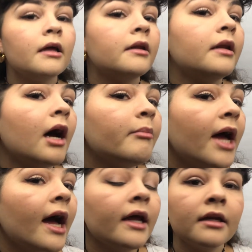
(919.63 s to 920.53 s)
Not
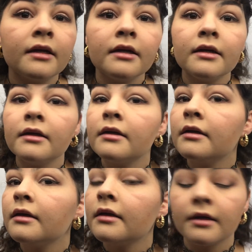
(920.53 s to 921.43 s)
bad.
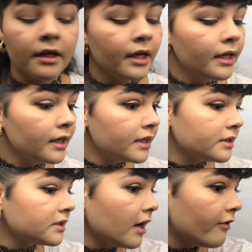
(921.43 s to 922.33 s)
It
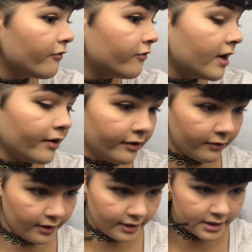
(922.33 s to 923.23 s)
is a very,
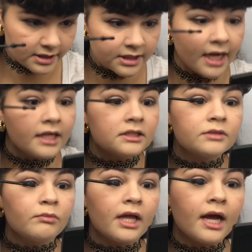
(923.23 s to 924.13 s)
very
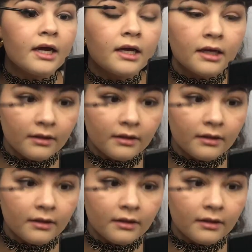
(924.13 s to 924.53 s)
intense black.